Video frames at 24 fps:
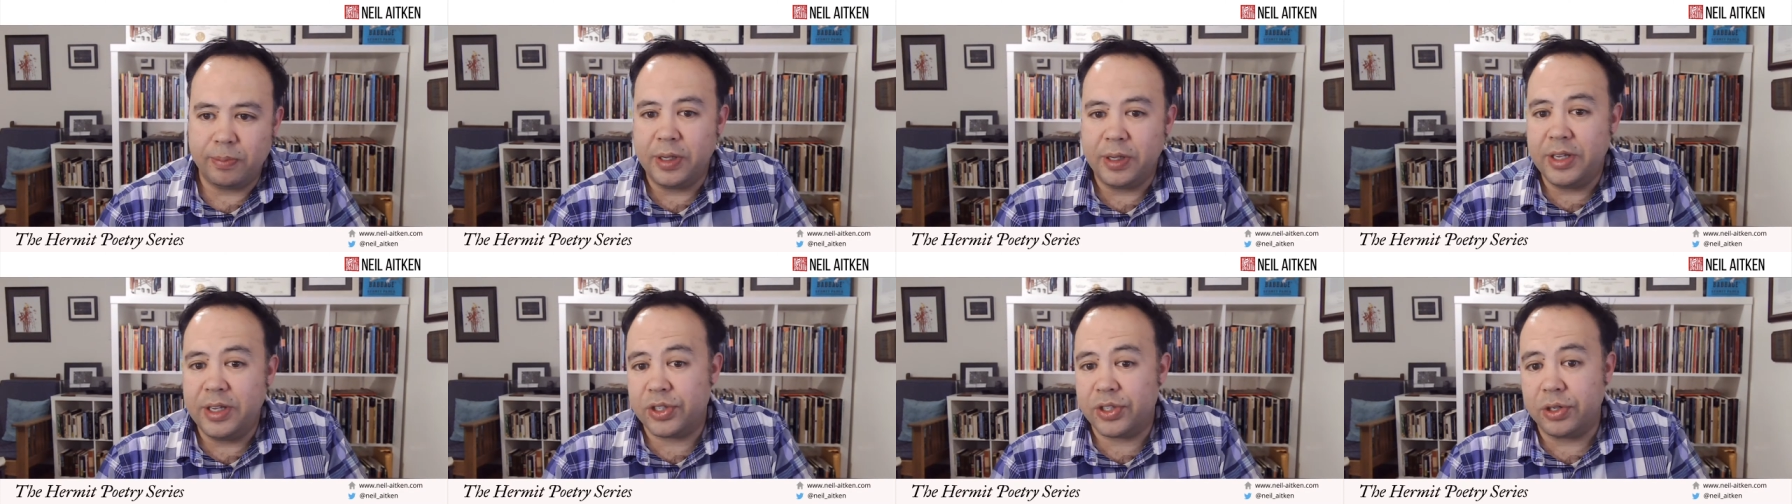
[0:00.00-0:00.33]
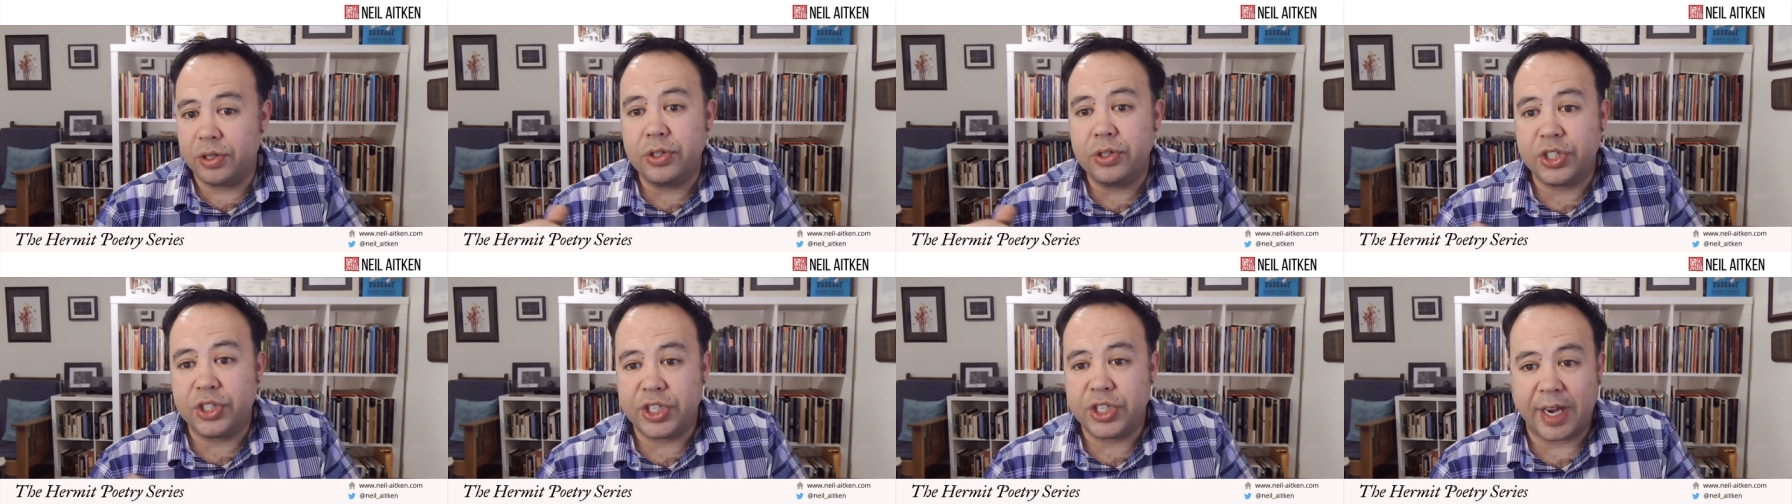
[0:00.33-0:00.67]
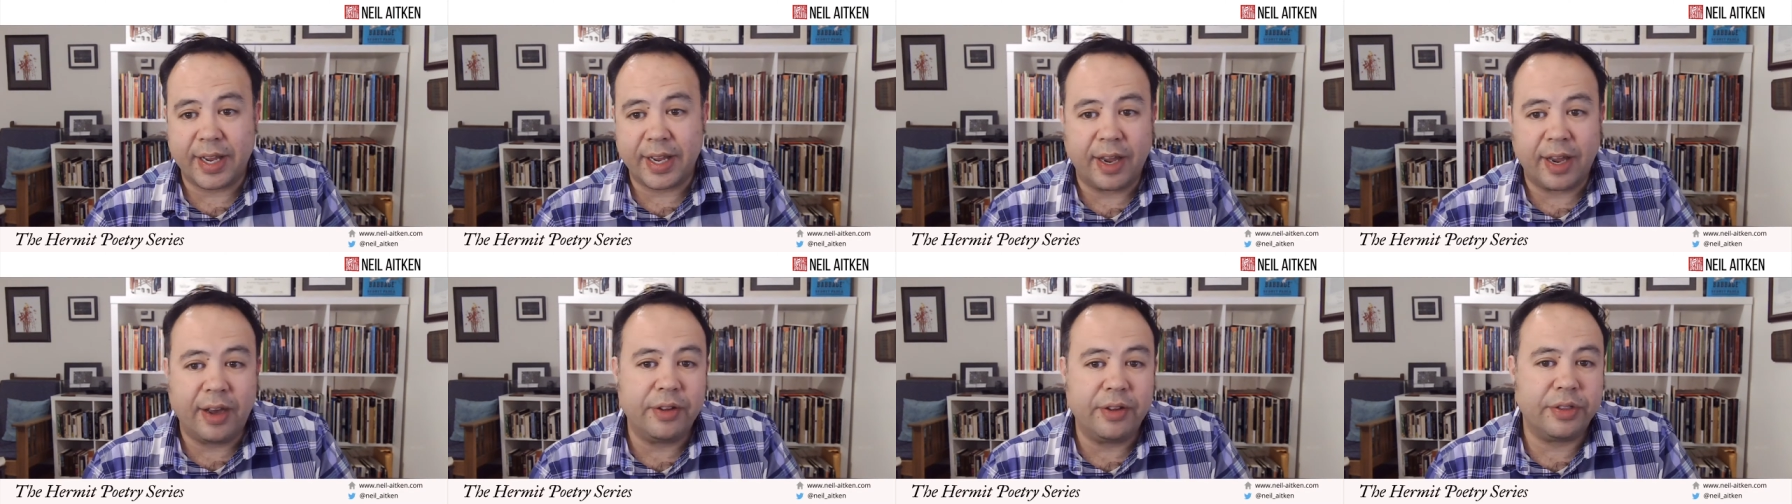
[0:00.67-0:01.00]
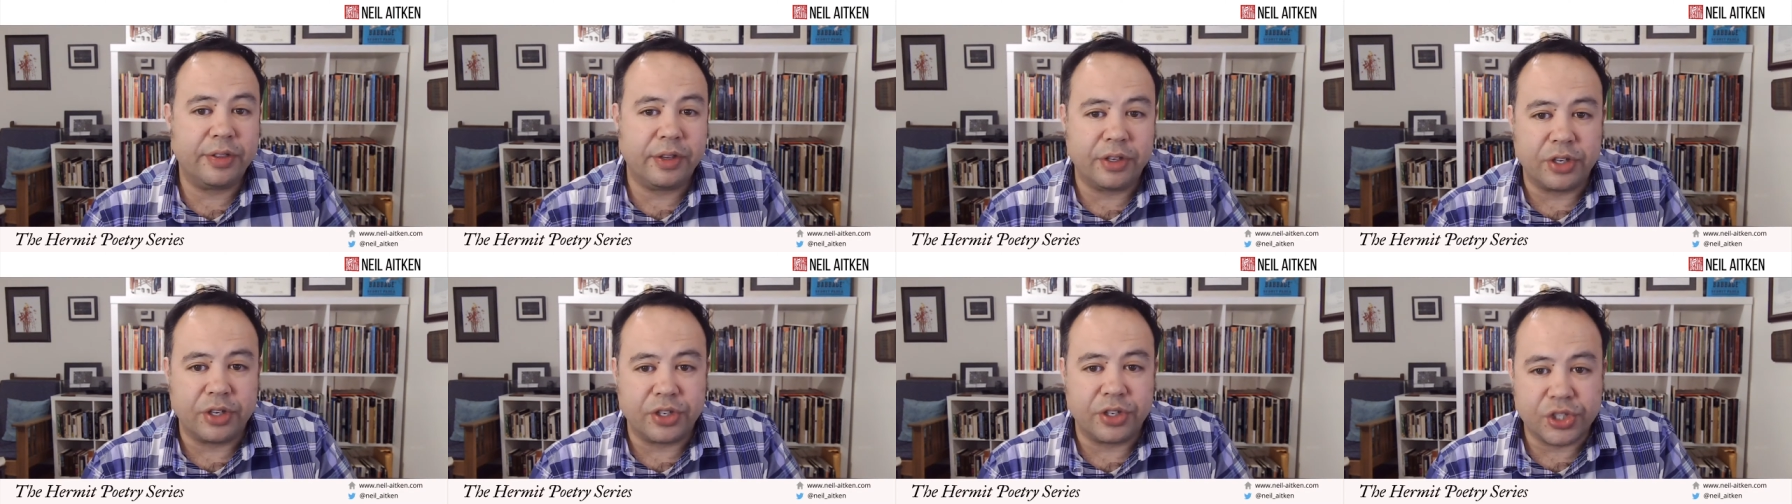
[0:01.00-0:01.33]
please do check out
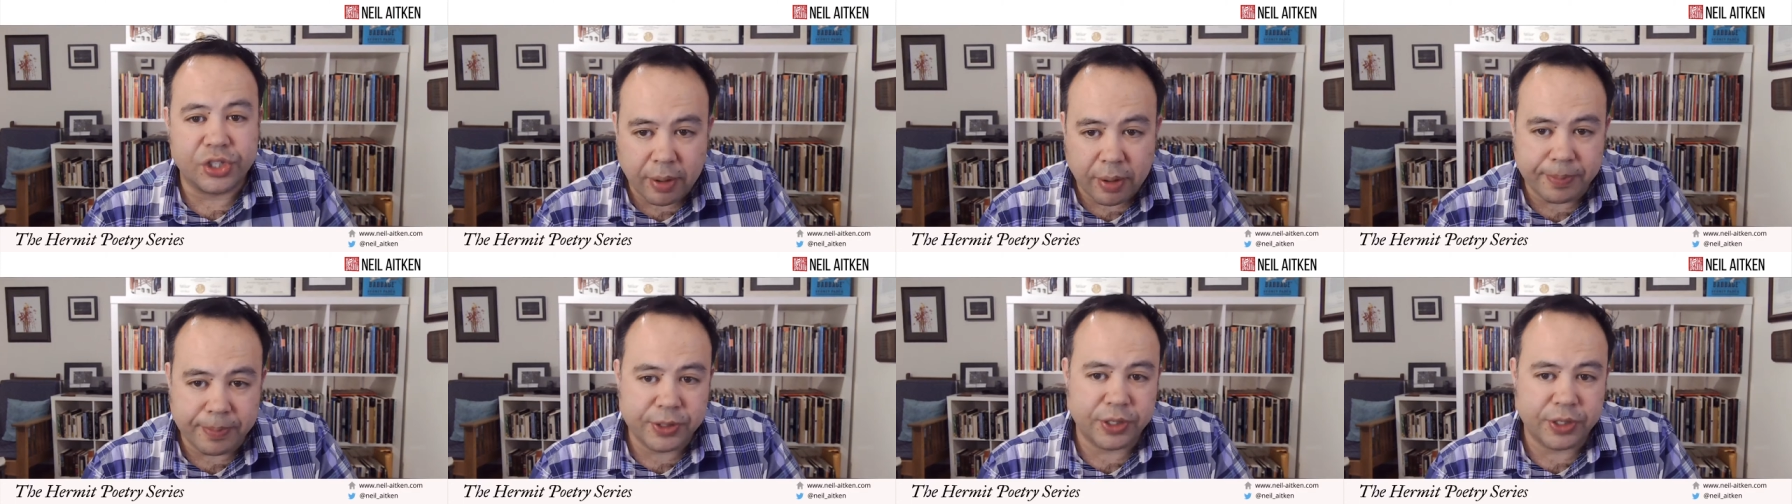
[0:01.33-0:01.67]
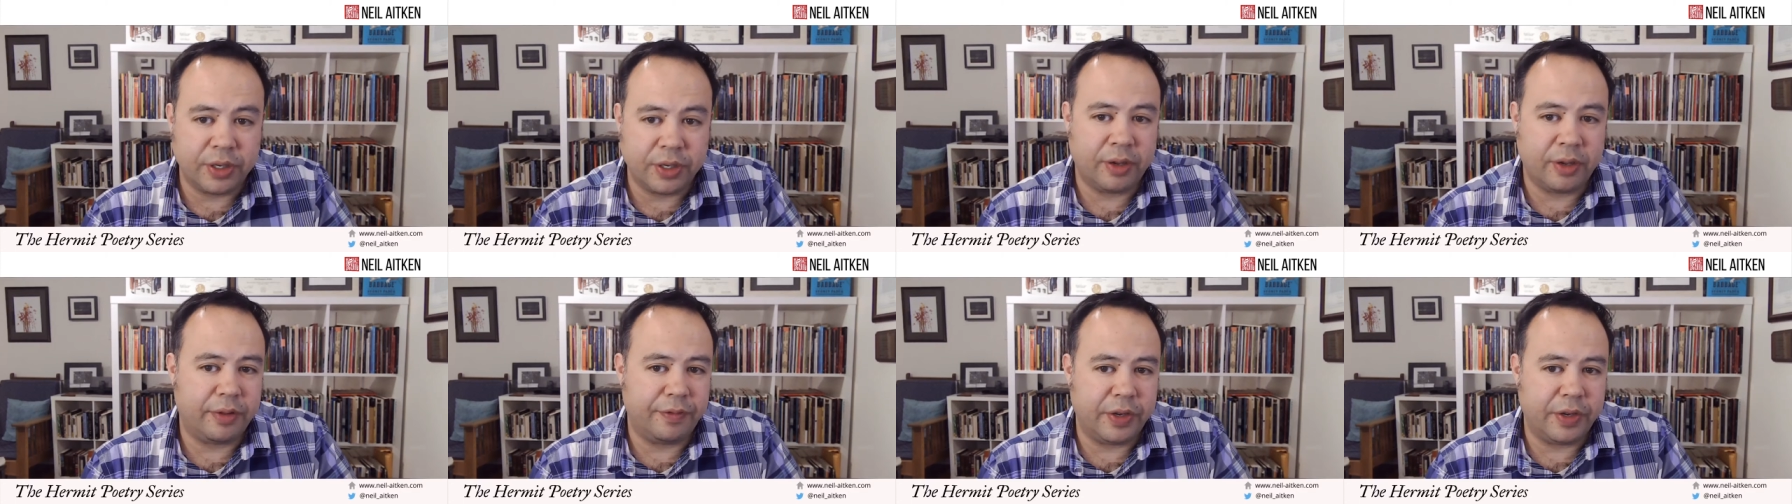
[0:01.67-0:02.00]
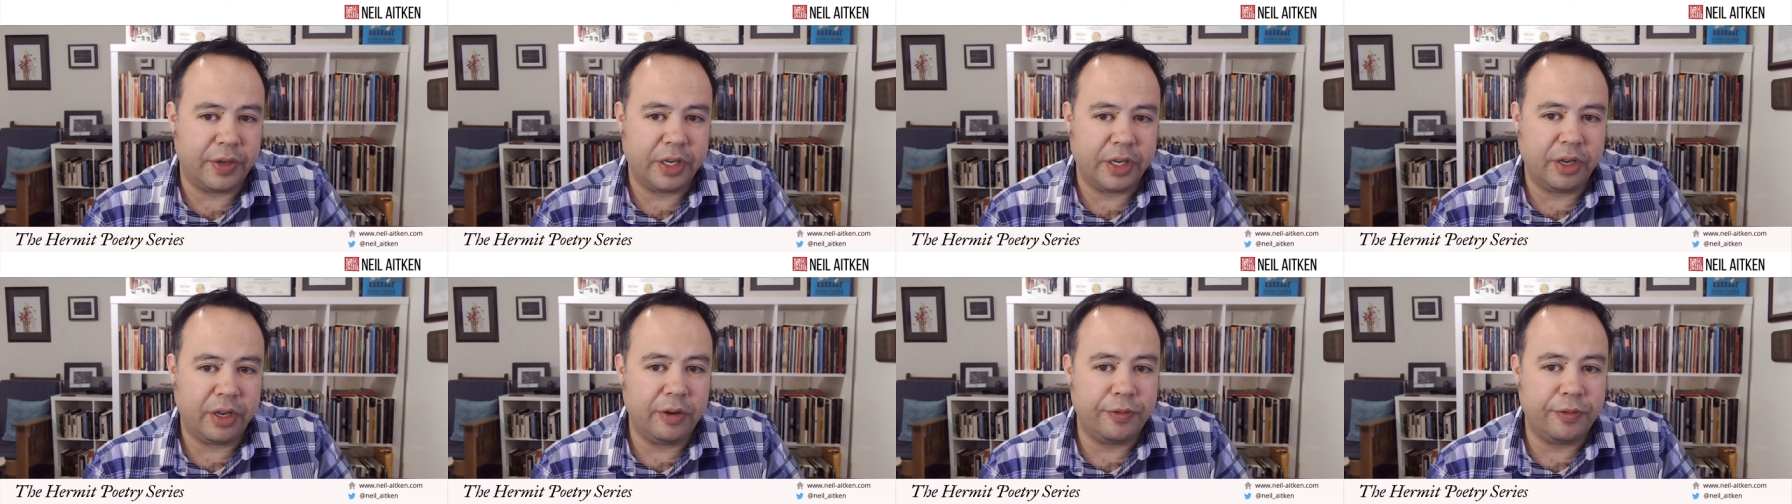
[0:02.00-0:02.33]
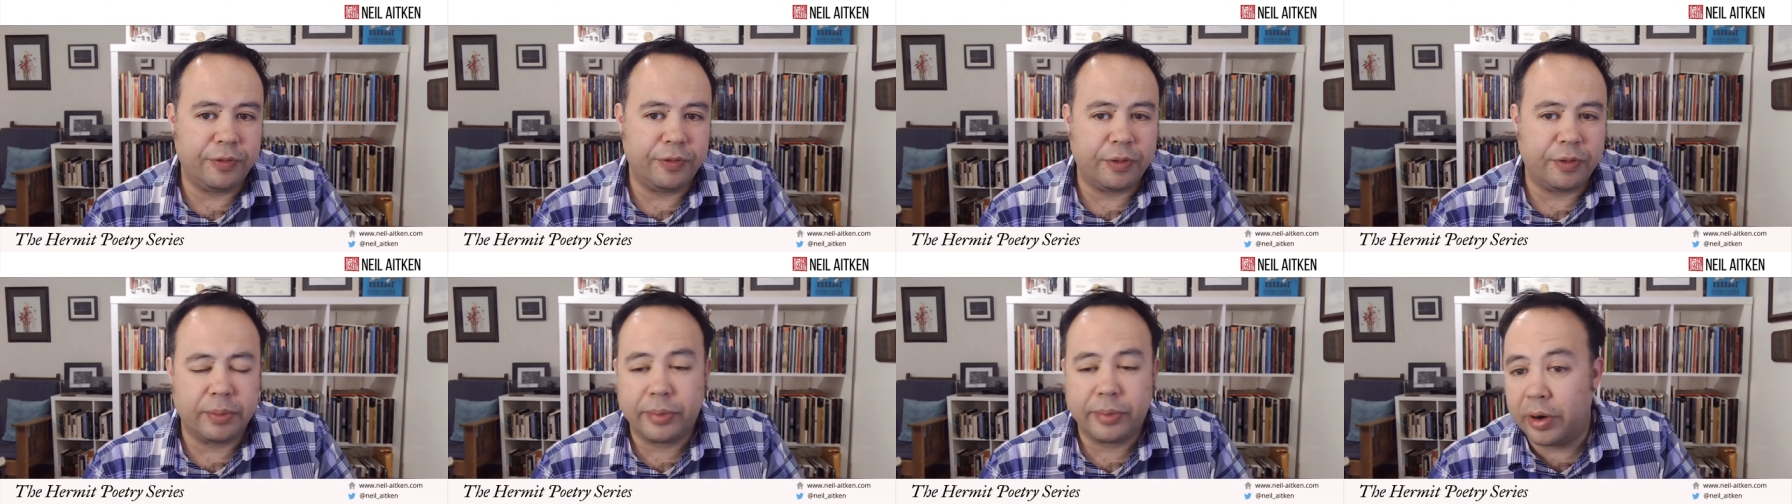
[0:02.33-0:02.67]
the description of the video
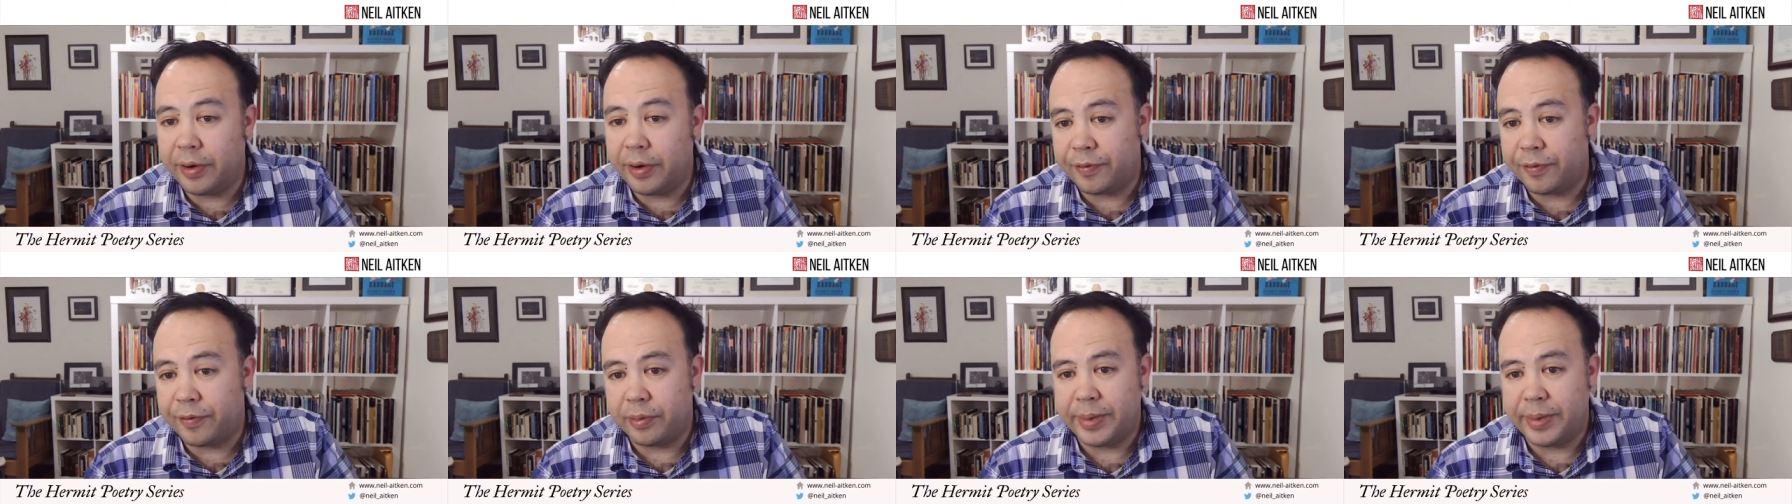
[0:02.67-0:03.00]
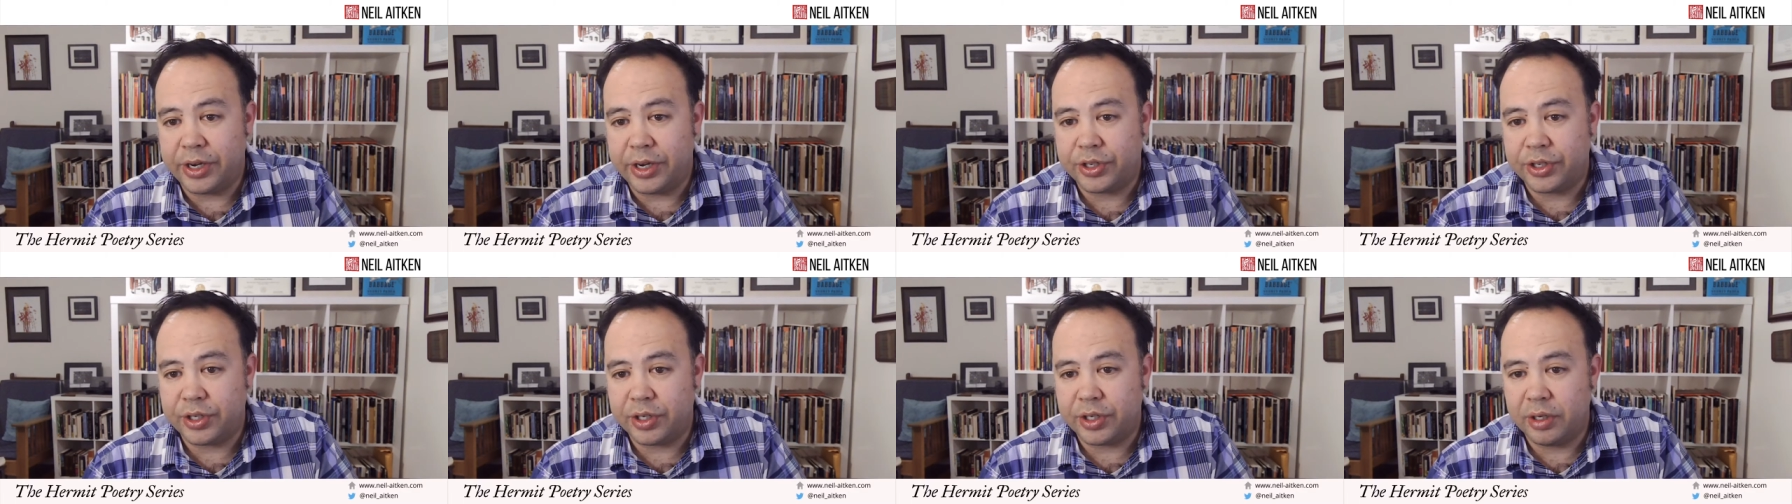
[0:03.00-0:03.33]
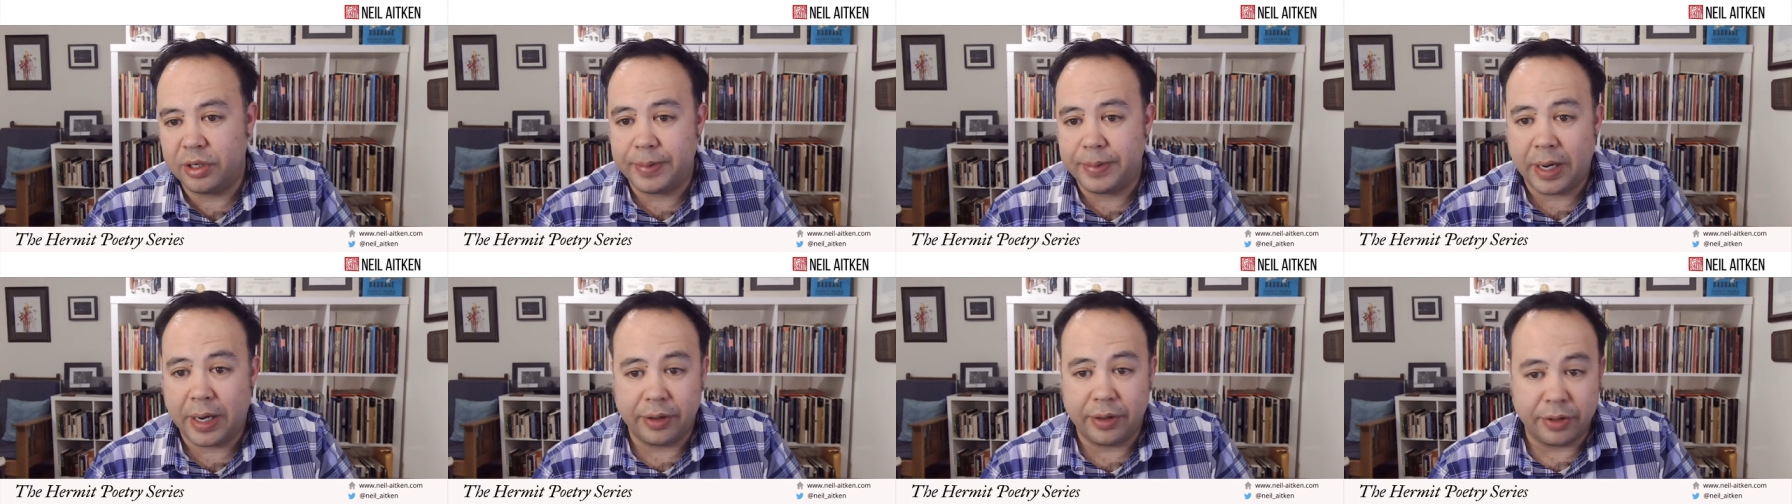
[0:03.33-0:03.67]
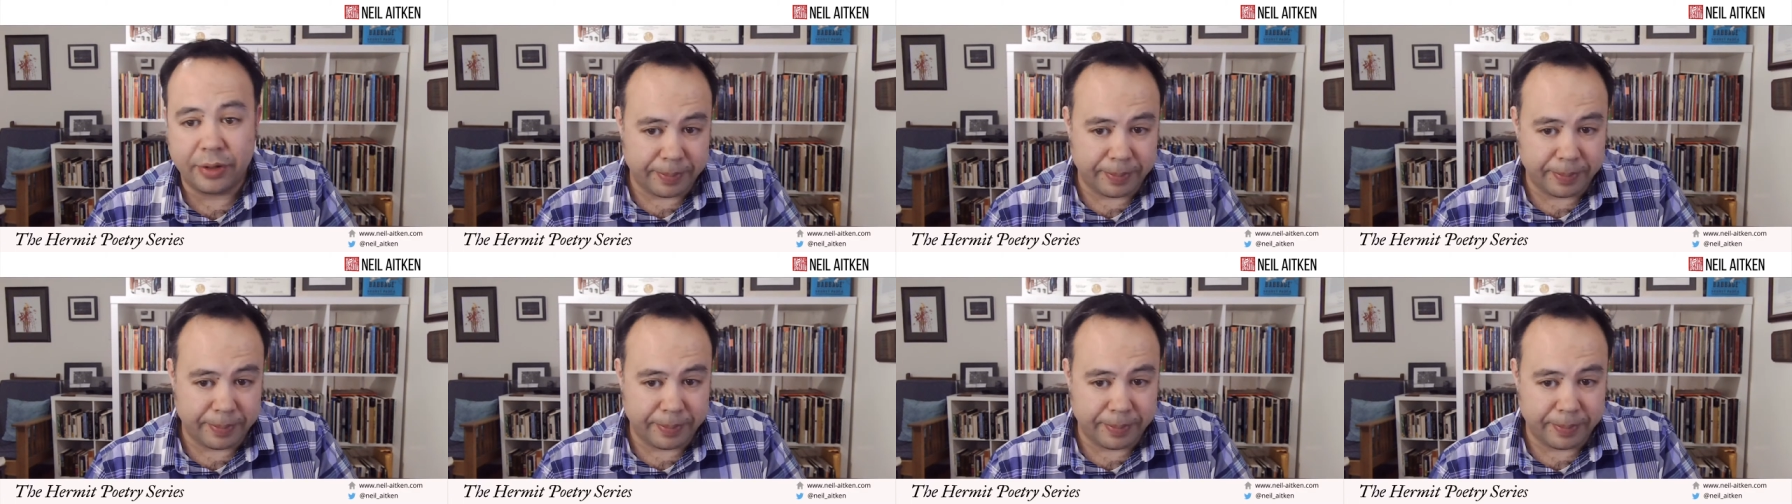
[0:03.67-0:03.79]
for more information about